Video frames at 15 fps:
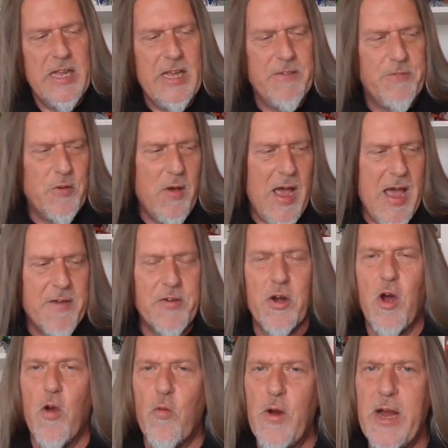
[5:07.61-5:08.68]
If you
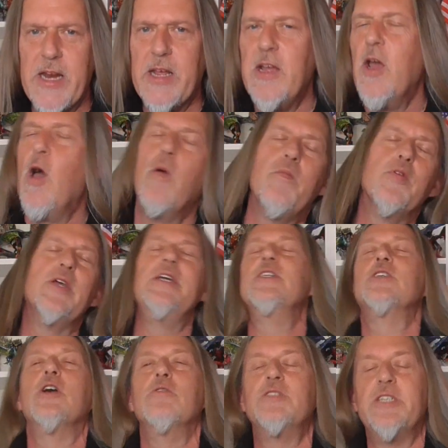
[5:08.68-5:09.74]
haven't already,
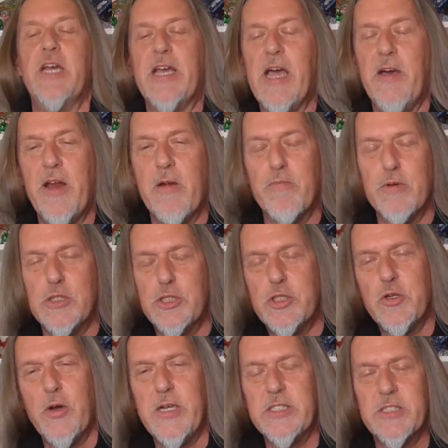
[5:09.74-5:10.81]
please go check out Emperor's
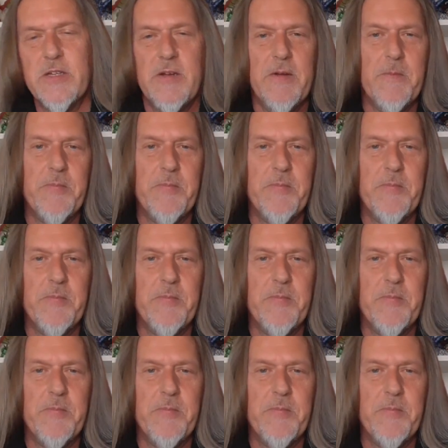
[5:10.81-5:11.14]
Choice.